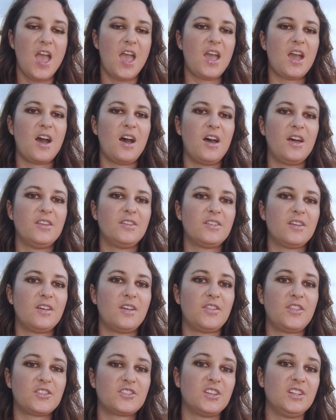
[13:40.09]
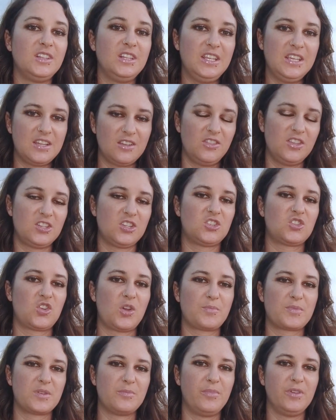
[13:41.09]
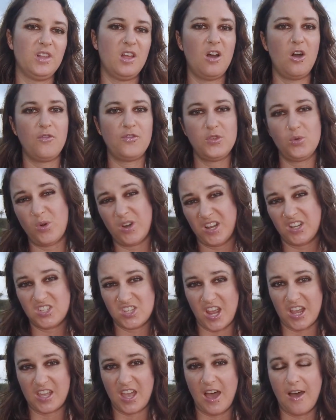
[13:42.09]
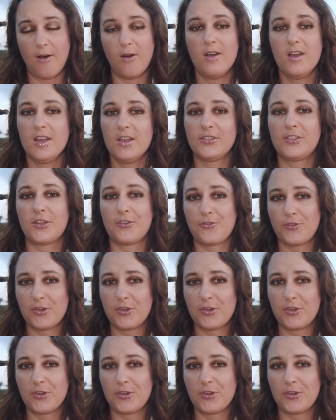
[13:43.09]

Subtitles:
And there's a link in the description below if you want to check out their